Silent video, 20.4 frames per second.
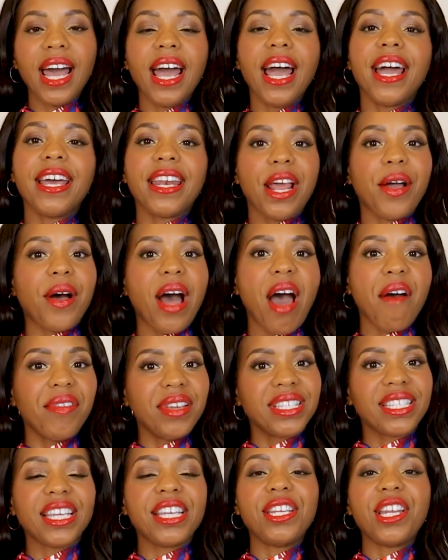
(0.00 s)
And now
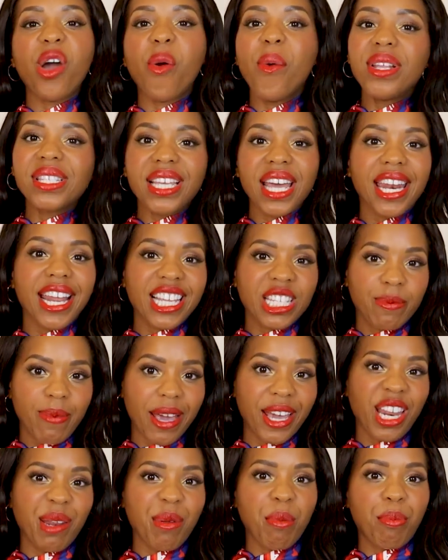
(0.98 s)
obviously no one's going to
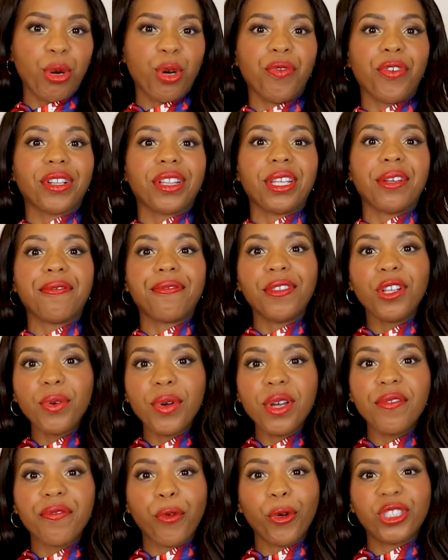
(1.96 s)
expect you to be perfectly
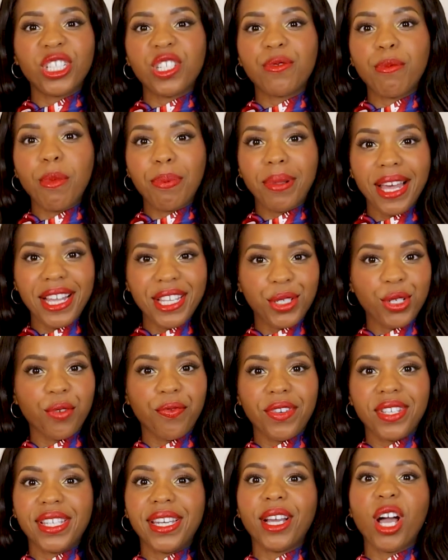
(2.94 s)
fluent for just a place
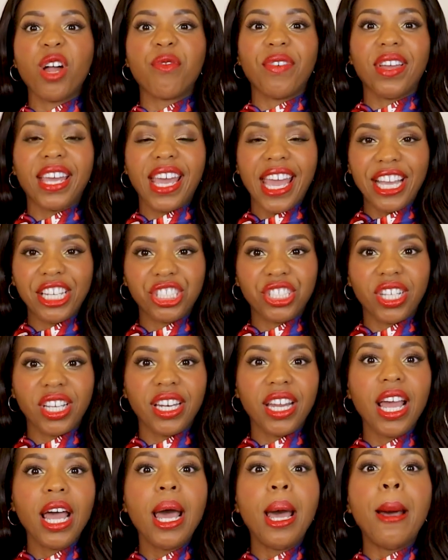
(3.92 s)
you're visiting on
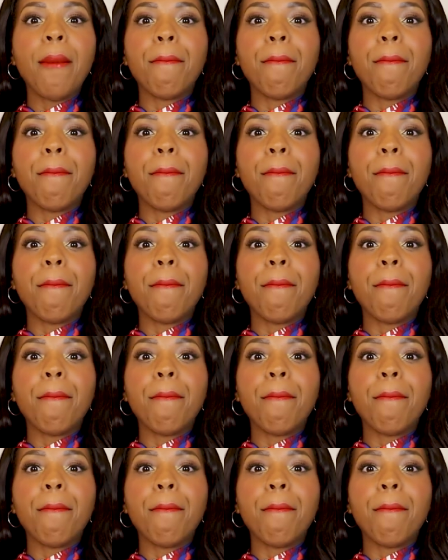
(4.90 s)
vacation,